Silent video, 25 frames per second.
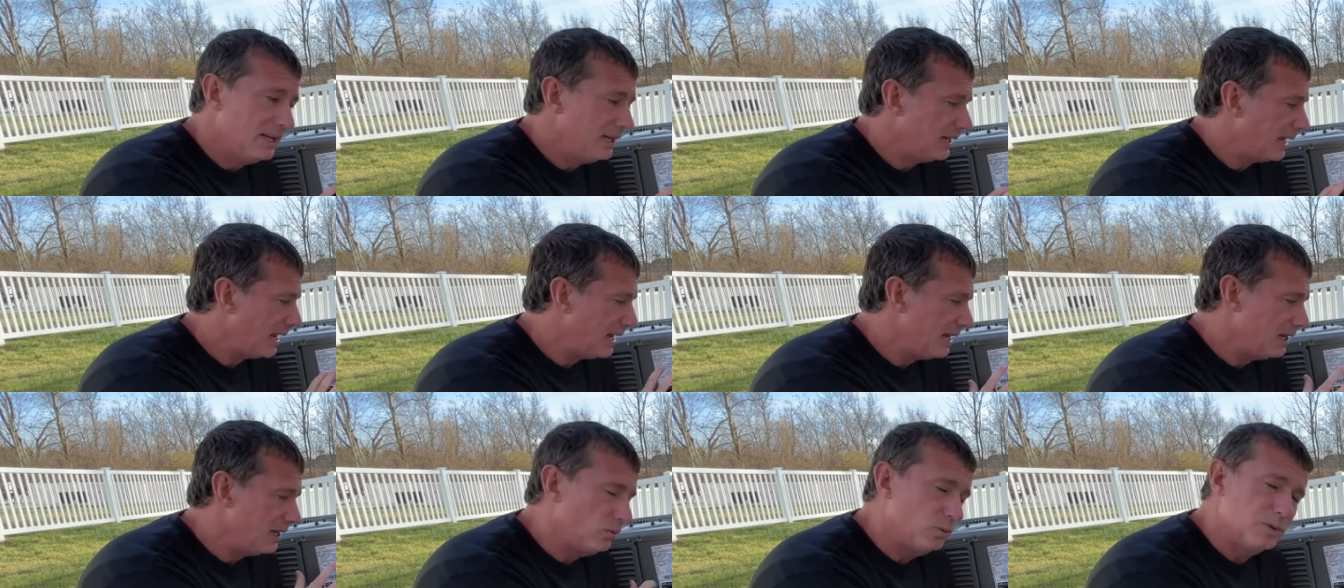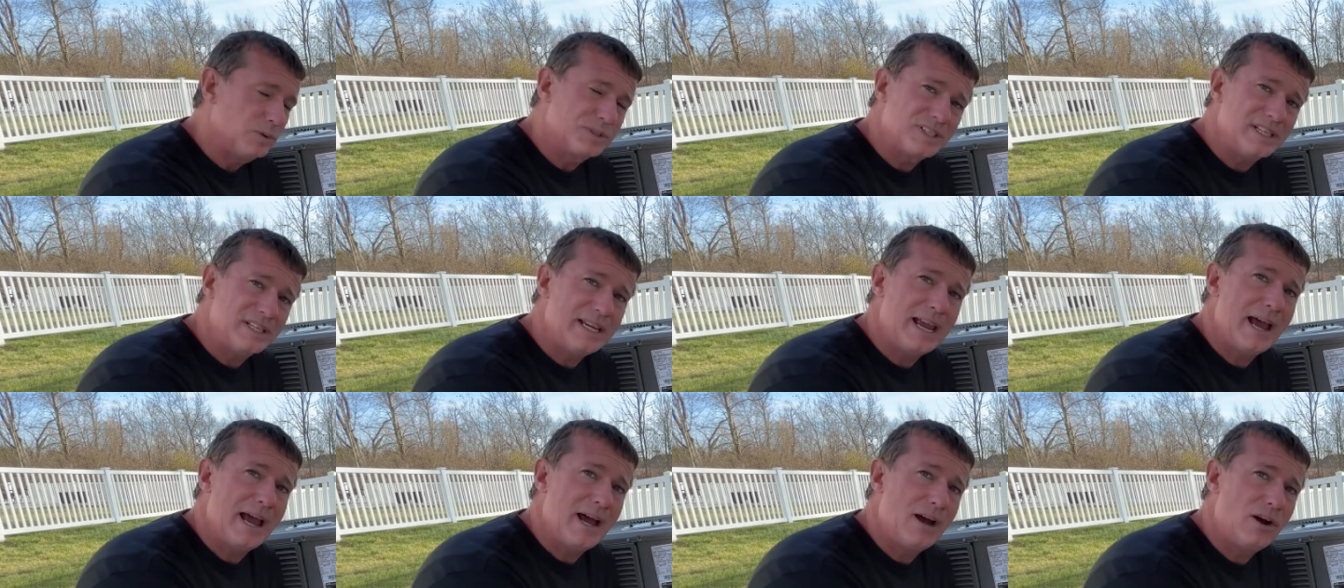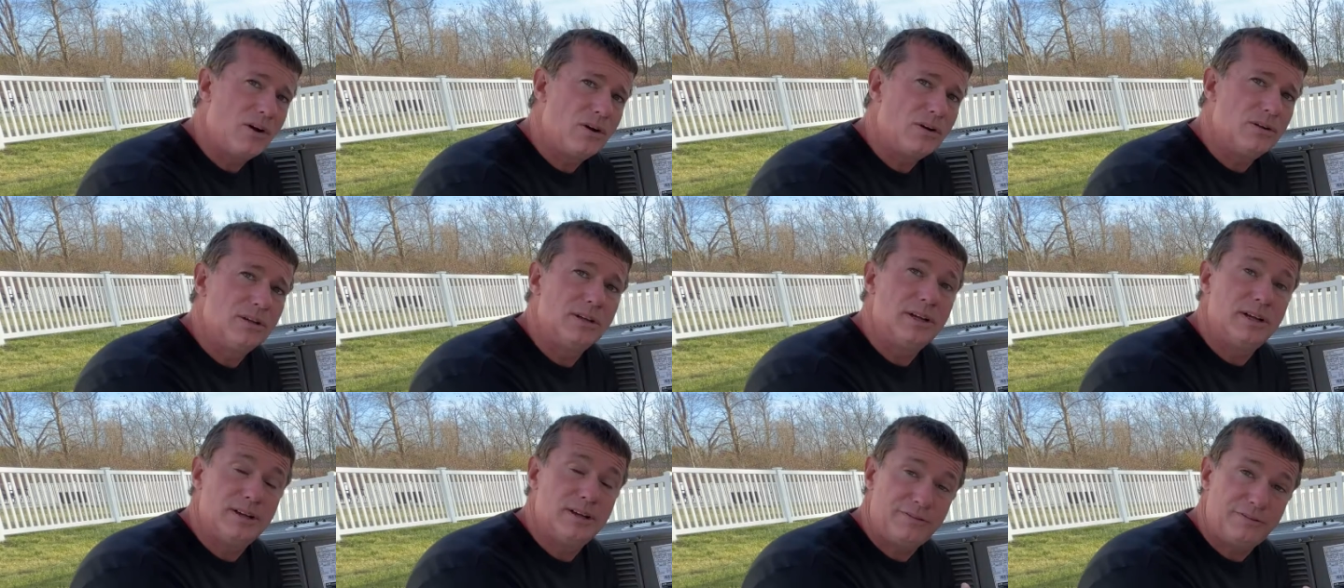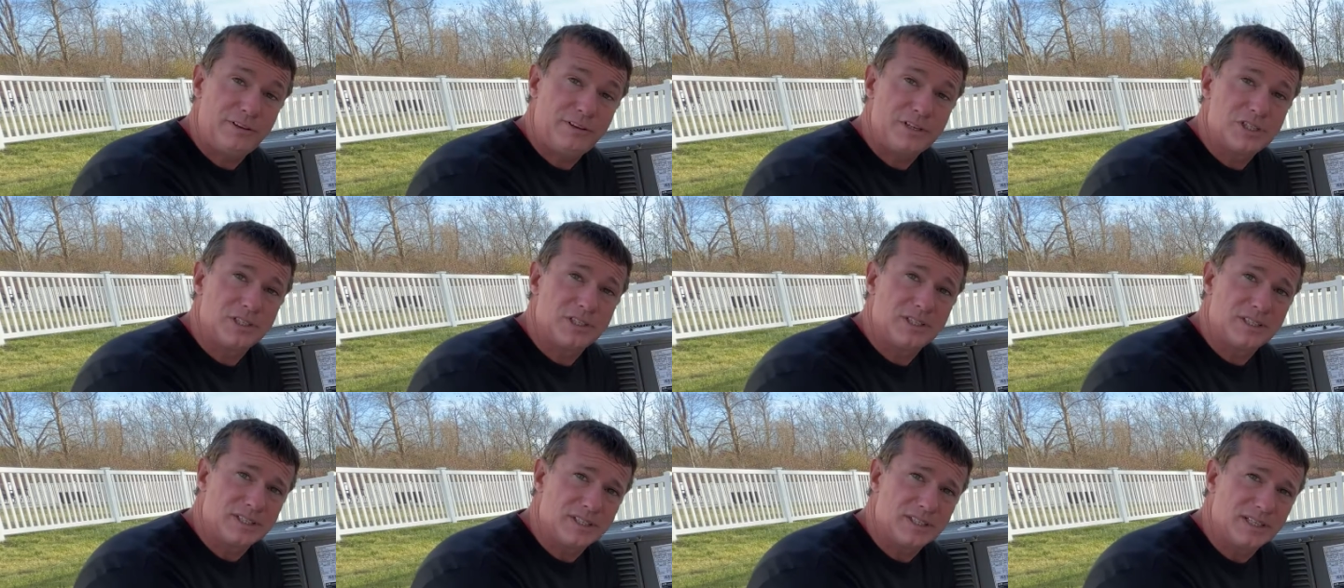and we'll see how efficient
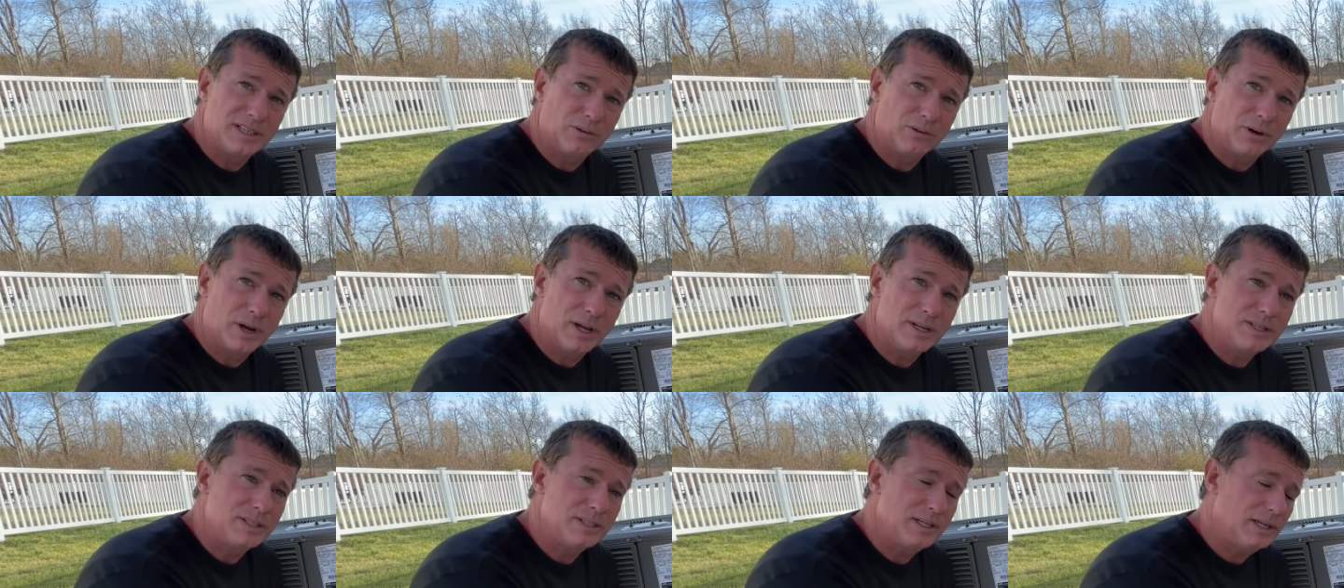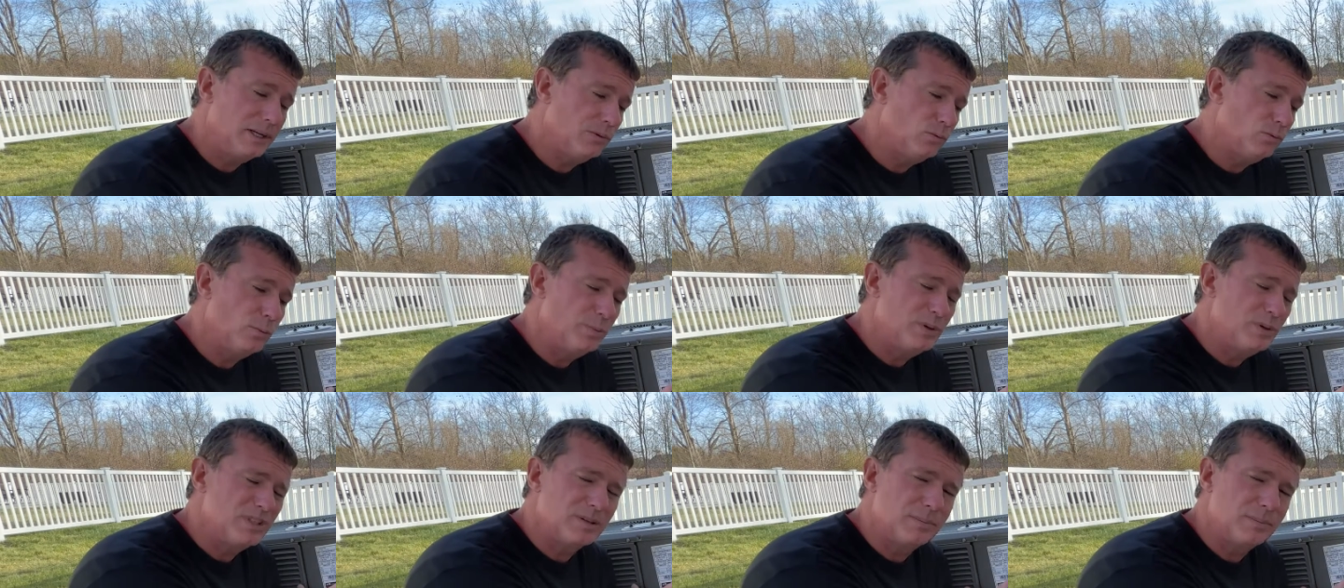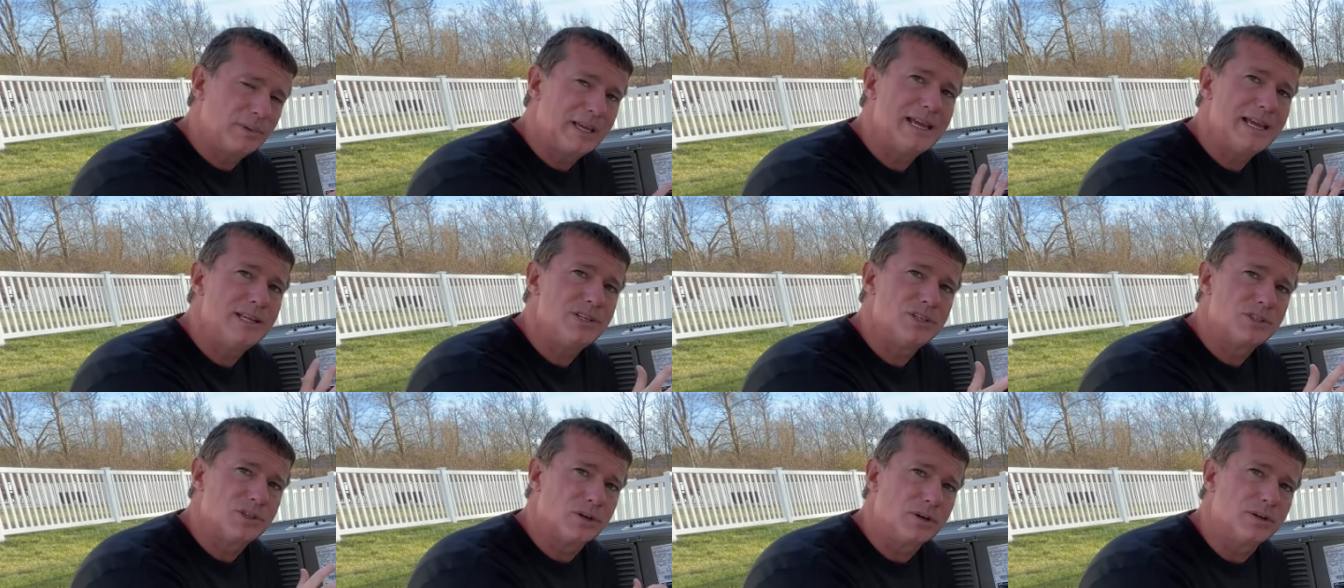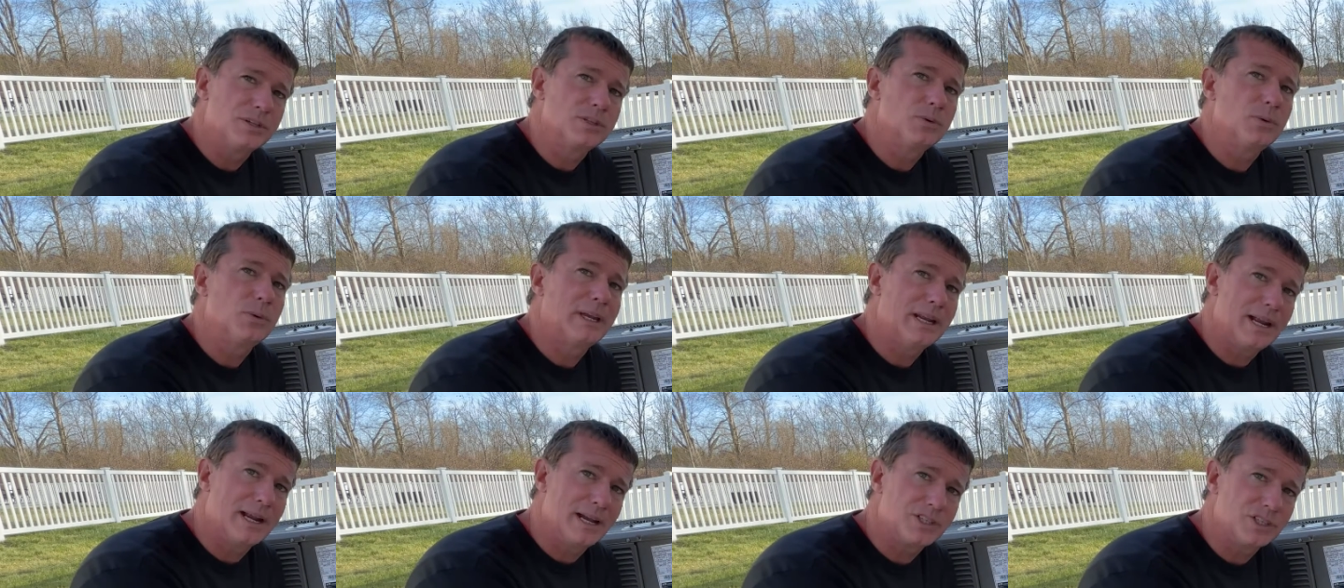this thing runs, and we'll put some gauges on it so we
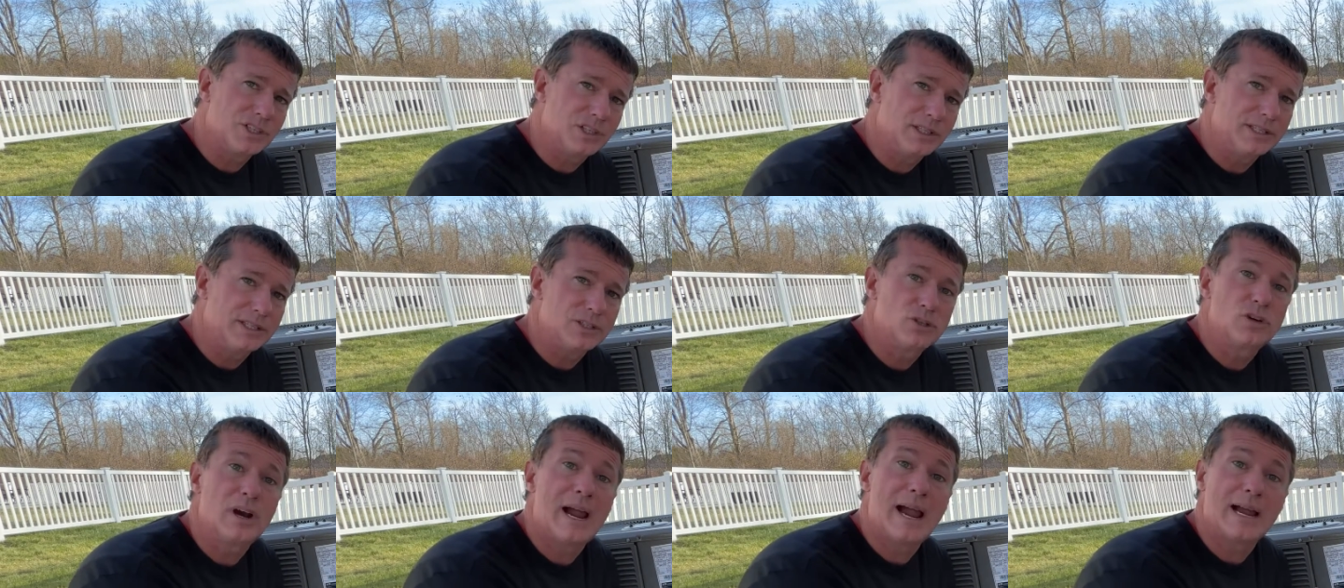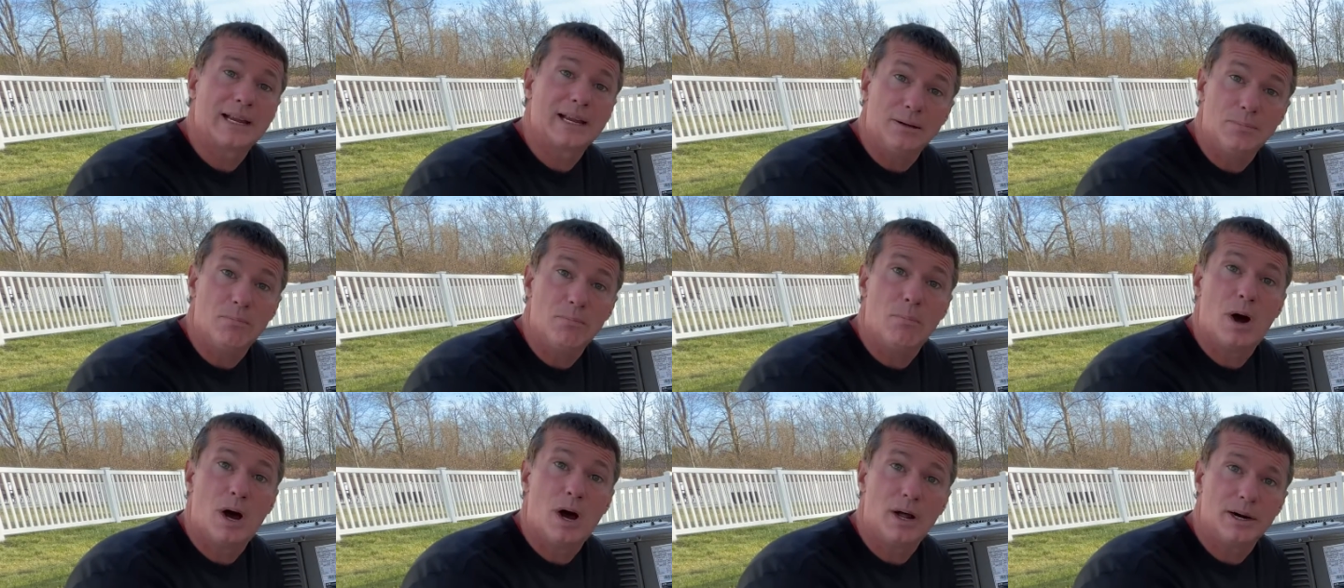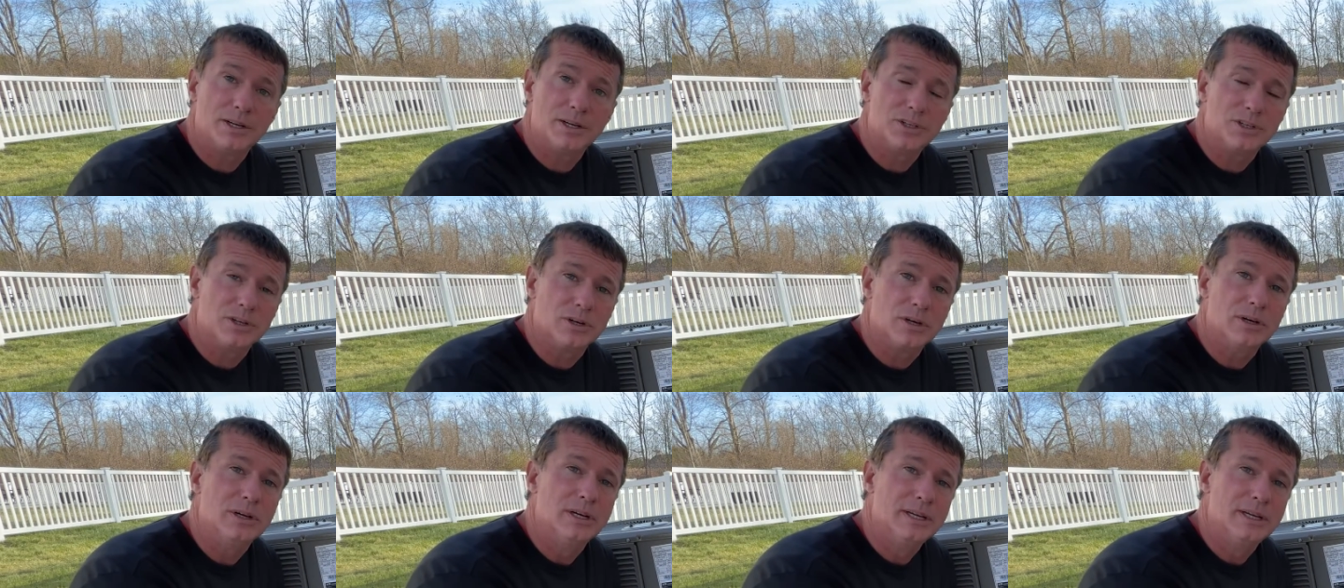can actually track and monitor